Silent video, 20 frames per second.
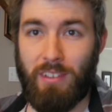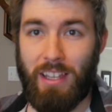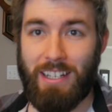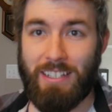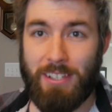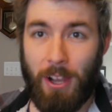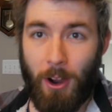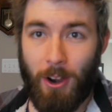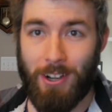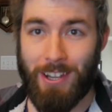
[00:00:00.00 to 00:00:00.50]
And
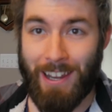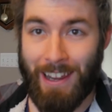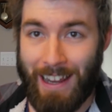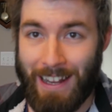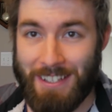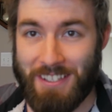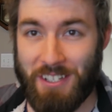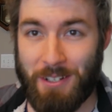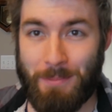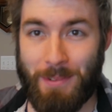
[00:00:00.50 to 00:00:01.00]
it's hard to
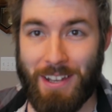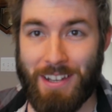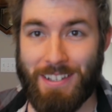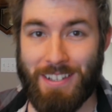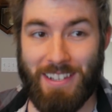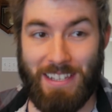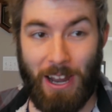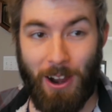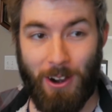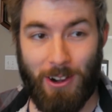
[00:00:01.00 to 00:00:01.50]
answer because
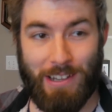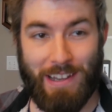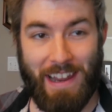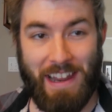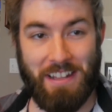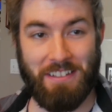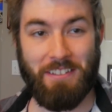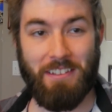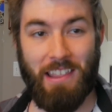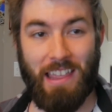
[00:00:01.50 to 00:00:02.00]
it's hard to
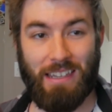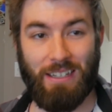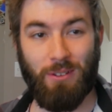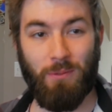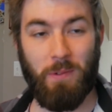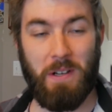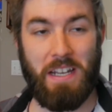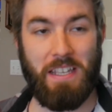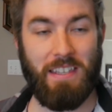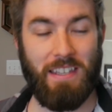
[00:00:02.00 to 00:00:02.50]
answer that in a
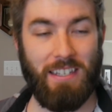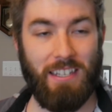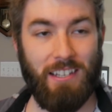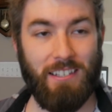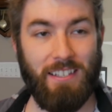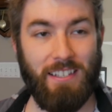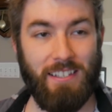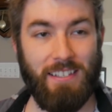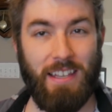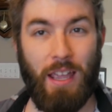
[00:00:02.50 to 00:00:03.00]
way that
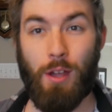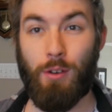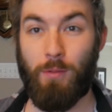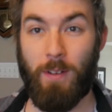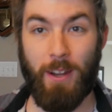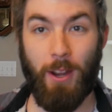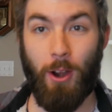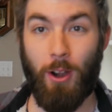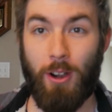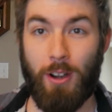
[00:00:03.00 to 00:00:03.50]
doesn't sound
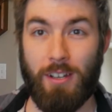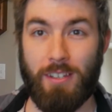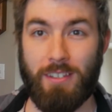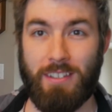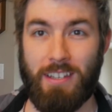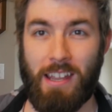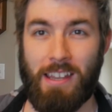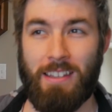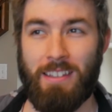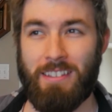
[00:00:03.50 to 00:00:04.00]
rehearsed
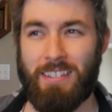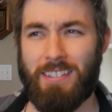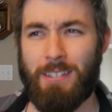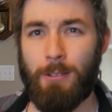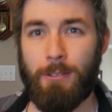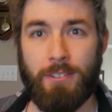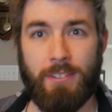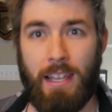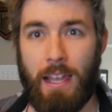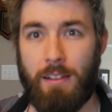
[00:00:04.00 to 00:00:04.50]
and
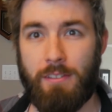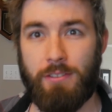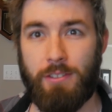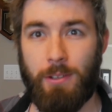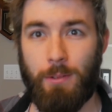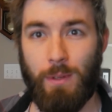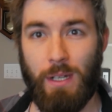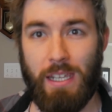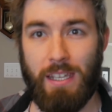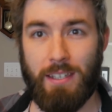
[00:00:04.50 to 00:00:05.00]
still sounds
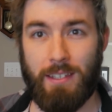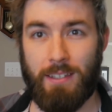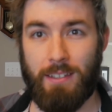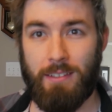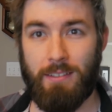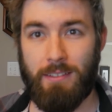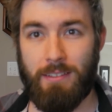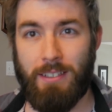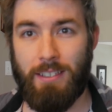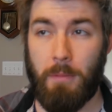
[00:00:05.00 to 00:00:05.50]
unique.
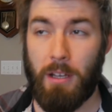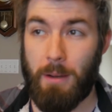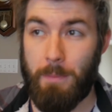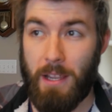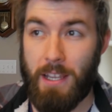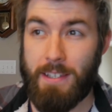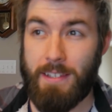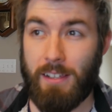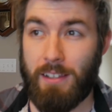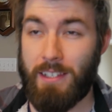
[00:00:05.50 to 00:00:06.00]
But I
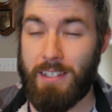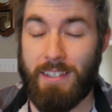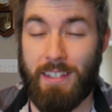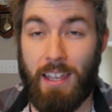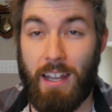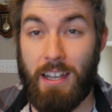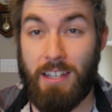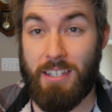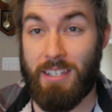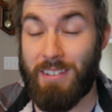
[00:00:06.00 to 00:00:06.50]
basically
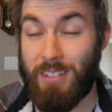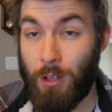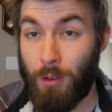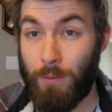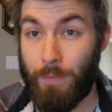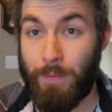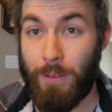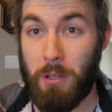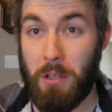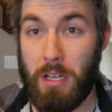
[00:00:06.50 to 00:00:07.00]
said I just
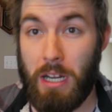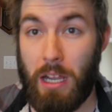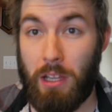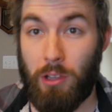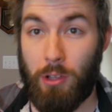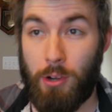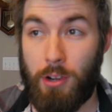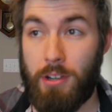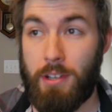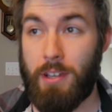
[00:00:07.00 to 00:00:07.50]
don't feel like I
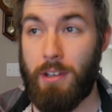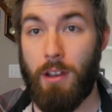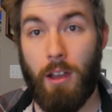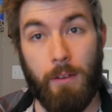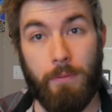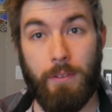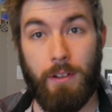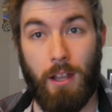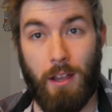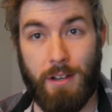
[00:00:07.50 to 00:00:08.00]
learned
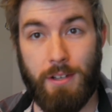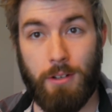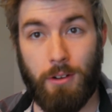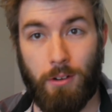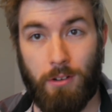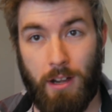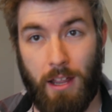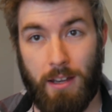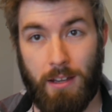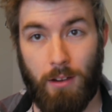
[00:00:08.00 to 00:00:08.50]
enough in
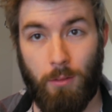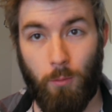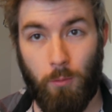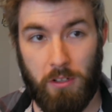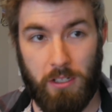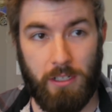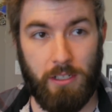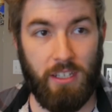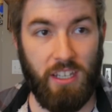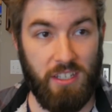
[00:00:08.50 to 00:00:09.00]
undergrad and I
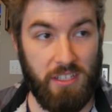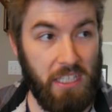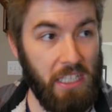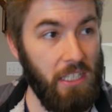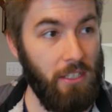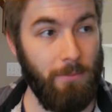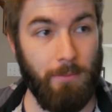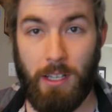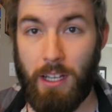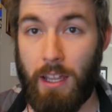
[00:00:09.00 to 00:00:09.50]
want to
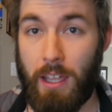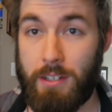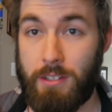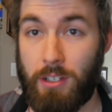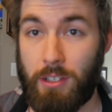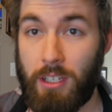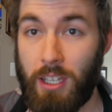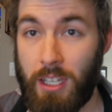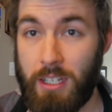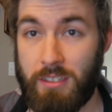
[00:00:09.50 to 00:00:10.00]
continue my
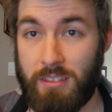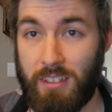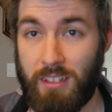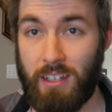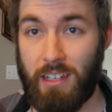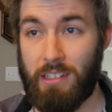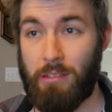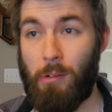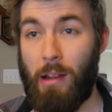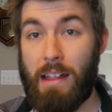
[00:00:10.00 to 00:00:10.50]
education,
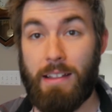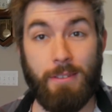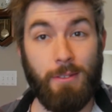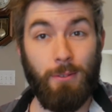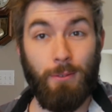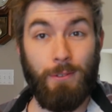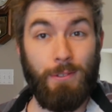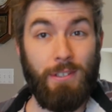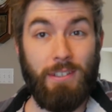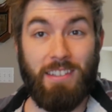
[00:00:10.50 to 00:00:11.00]
and grad
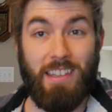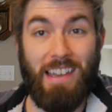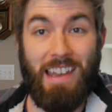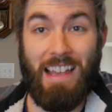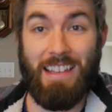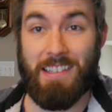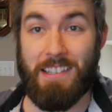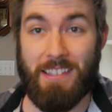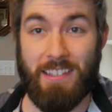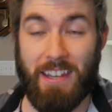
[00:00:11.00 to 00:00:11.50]
school is just a
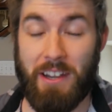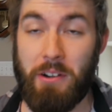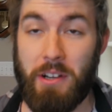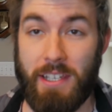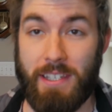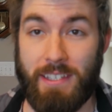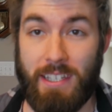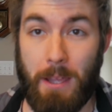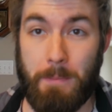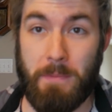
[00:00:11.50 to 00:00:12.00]
necessary
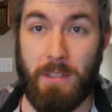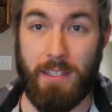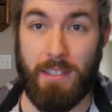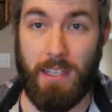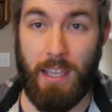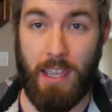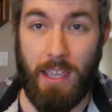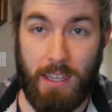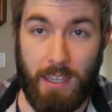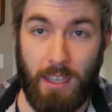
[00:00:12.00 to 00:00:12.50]
step to
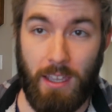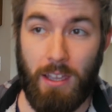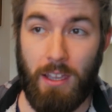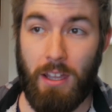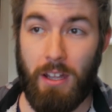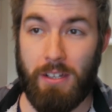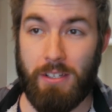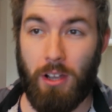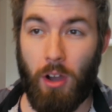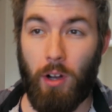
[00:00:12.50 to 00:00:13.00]
take
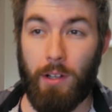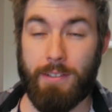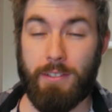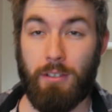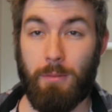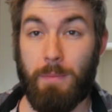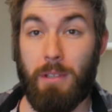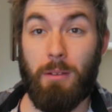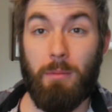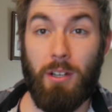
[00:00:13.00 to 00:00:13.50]
to also
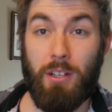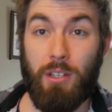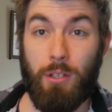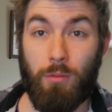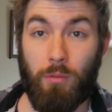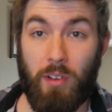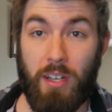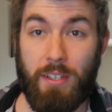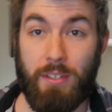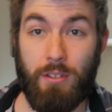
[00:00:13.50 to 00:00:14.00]
be able to do
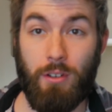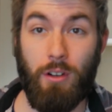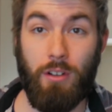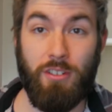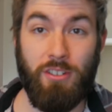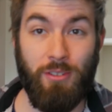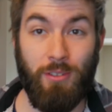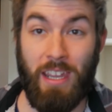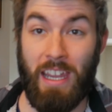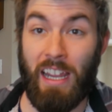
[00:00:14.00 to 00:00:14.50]

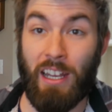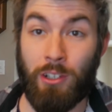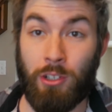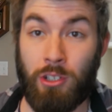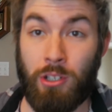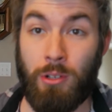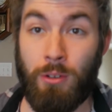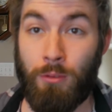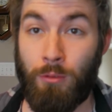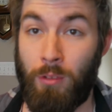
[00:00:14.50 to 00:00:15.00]
research. You can't
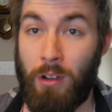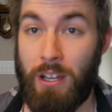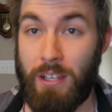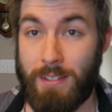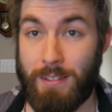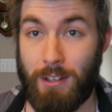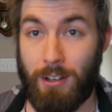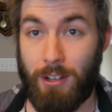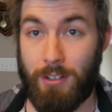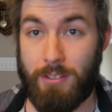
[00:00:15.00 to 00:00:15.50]
do
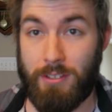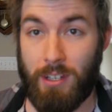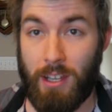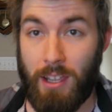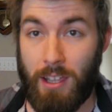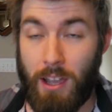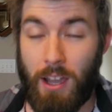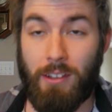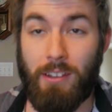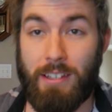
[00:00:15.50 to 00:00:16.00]
research
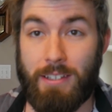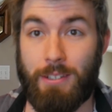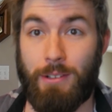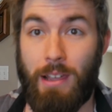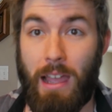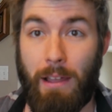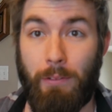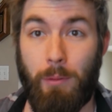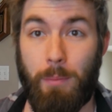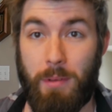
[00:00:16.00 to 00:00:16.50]
unless you
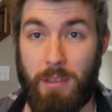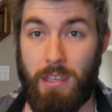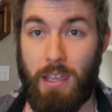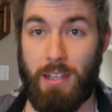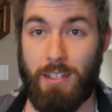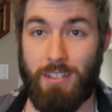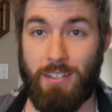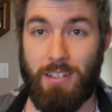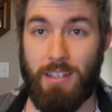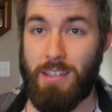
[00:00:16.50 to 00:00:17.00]
have a
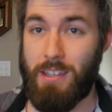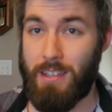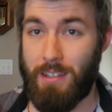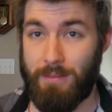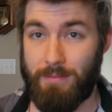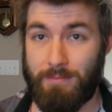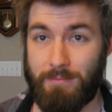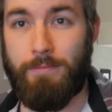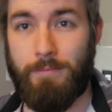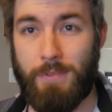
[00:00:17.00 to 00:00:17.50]
PhD.
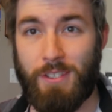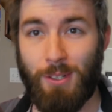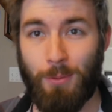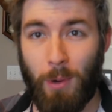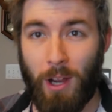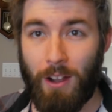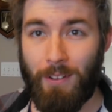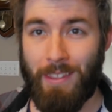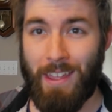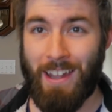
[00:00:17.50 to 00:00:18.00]
So
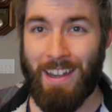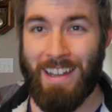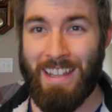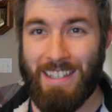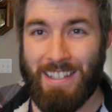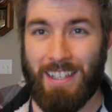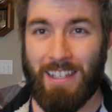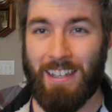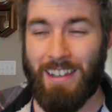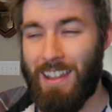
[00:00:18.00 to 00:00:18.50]
while that
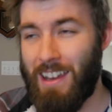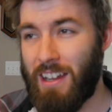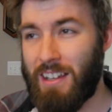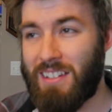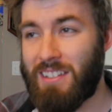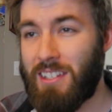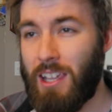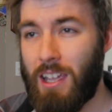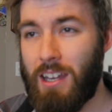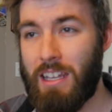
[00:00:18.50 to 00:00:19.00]
isn't an
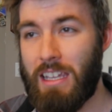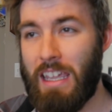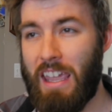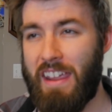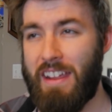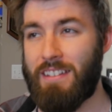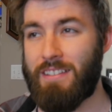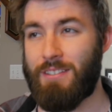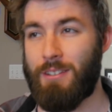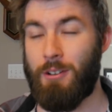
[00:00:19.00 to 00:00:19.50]
exciting
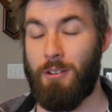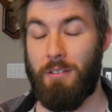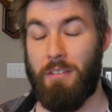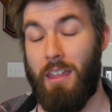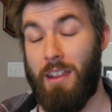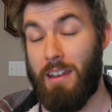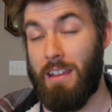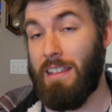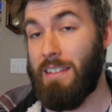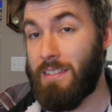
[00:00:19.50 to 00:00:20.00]
answer,
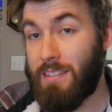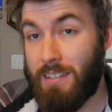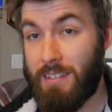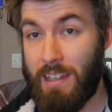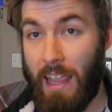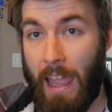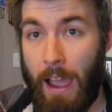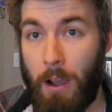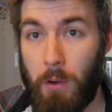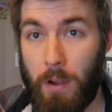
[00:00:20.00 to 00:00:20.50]
that is
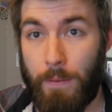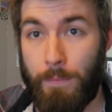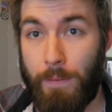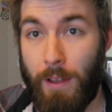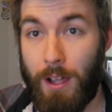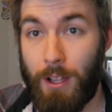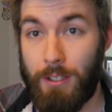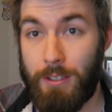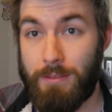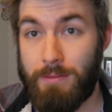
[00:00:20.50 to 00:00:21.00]
how I
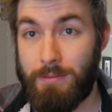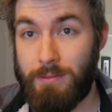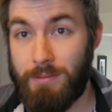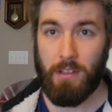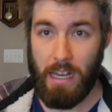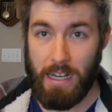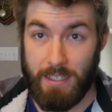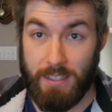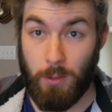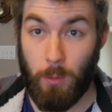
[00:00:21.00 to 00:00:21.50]
felt. The
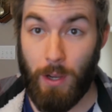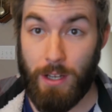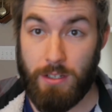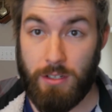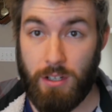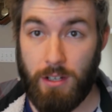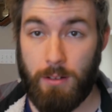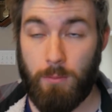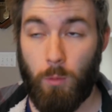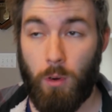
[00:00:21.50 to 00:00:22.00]
next
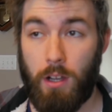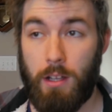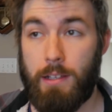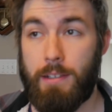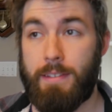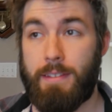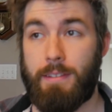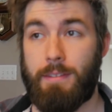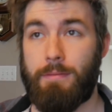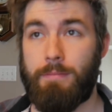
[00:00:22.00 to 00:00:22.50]
question
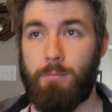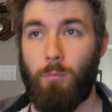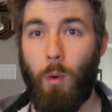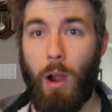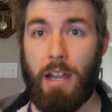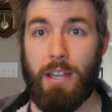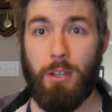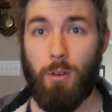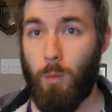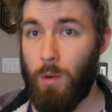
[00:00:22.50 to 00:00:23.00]
was,
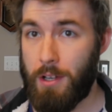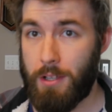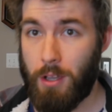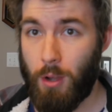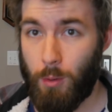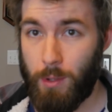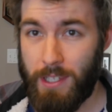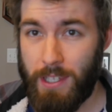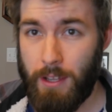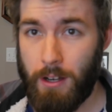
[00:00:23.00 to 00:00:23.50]
why do you want to
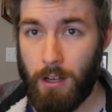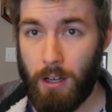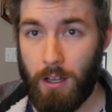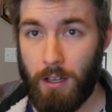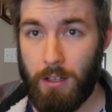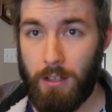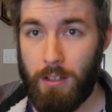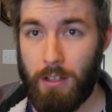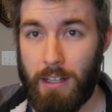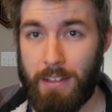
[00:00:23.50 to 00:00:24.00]
go here?
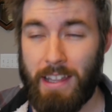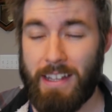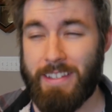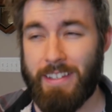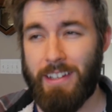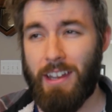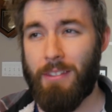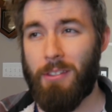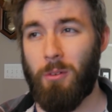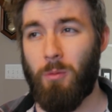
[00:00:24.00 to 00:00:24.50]
And that's
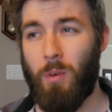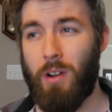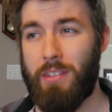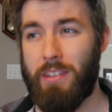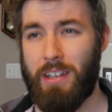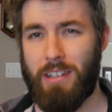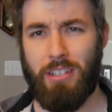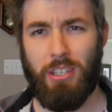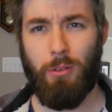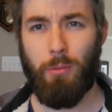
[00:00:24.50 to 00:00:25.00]
another one
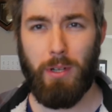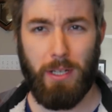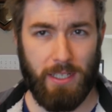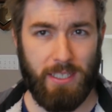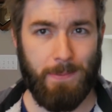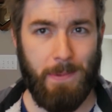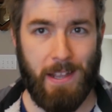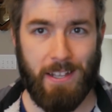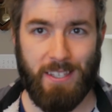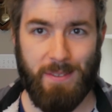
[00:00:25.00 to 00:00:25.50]
that you would
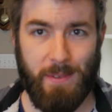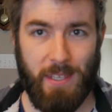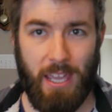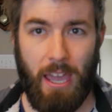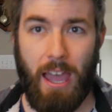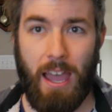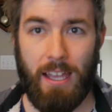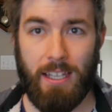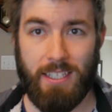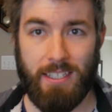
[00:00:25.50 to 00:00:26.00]
expect to be
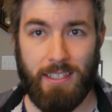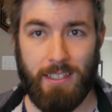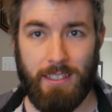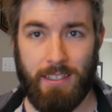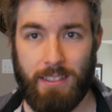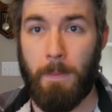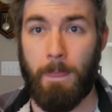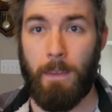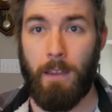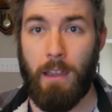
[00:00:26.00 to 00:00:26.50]
asked.
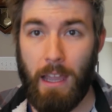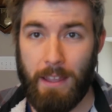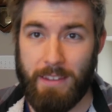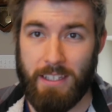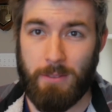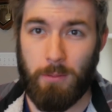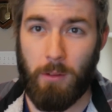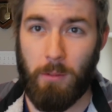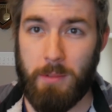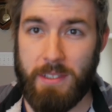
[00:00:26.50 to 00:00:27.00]
And
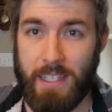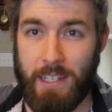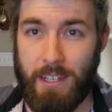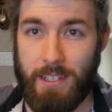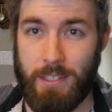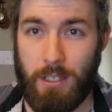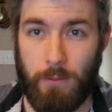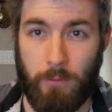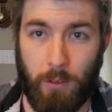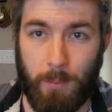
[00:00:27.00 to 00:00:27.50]
this one was
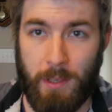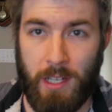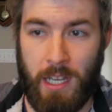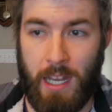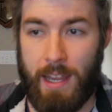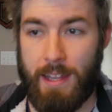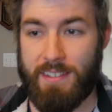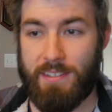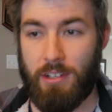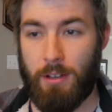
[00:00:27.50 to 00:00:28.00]
easier for me to
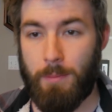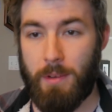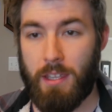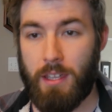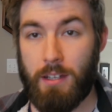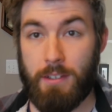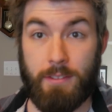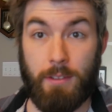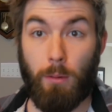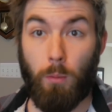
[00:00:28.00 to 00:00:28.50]
answer
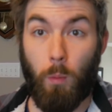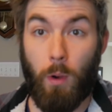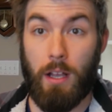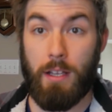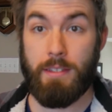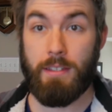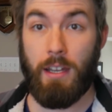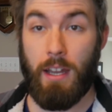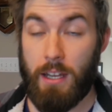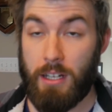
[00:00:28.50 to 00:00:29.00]
because there
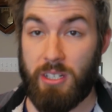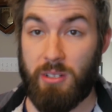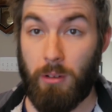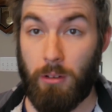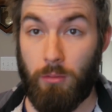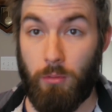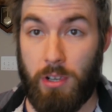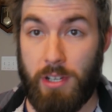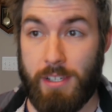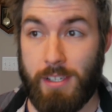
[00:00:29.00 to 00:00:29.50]
was an actual
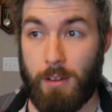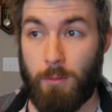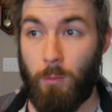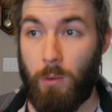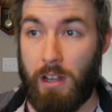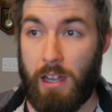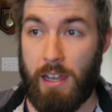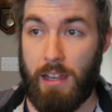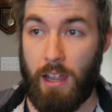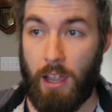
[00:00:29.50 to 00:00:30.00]
reason
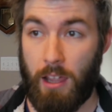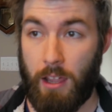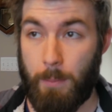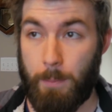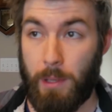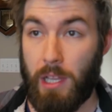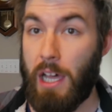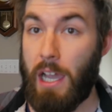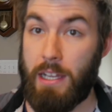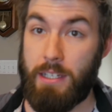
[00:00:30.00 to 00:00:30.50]
why I
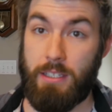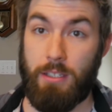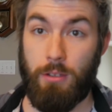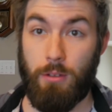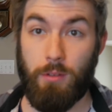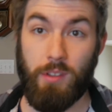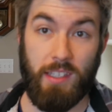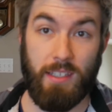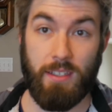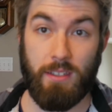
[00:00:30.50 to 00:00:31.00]
applied
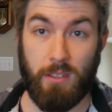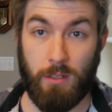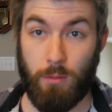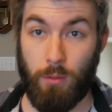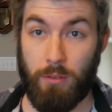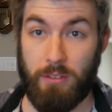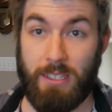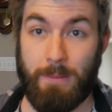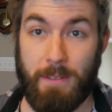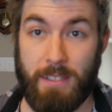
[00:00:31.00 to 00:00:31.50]
to this
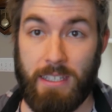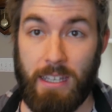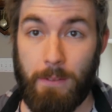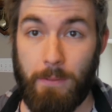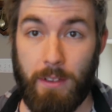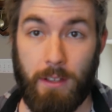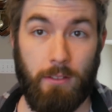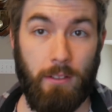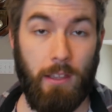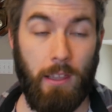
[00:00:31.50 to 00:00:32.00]
school
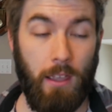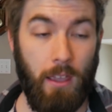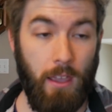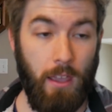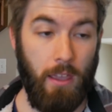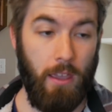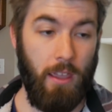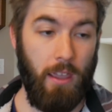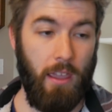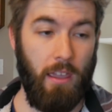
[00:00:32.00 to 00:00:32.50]
specifically.
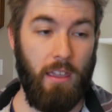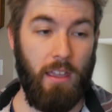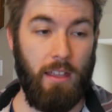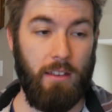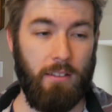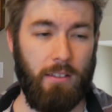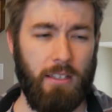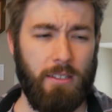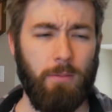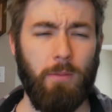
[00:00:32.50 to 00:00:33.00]

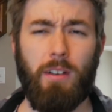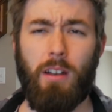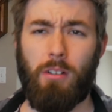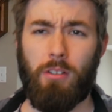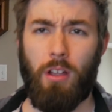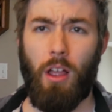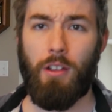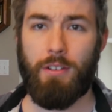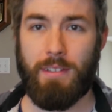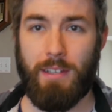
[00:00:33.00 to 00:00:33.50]
And this one
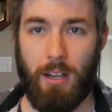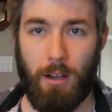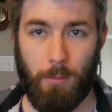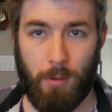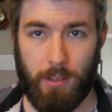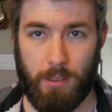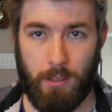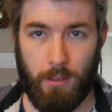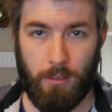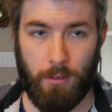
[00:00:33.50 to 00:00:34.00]
I'll share
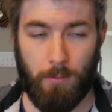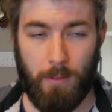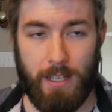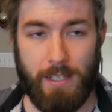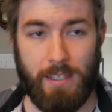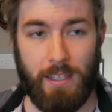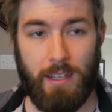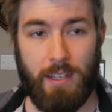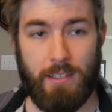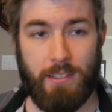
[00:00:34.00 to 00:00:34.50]
with you. The
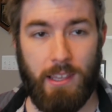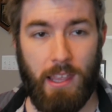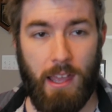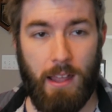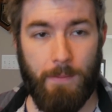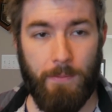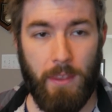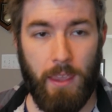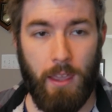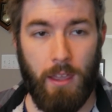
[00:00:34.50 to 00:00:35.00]
reason is
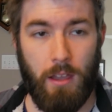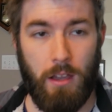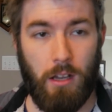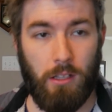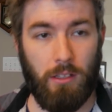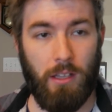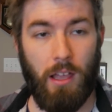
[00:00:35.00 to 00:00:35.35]
that a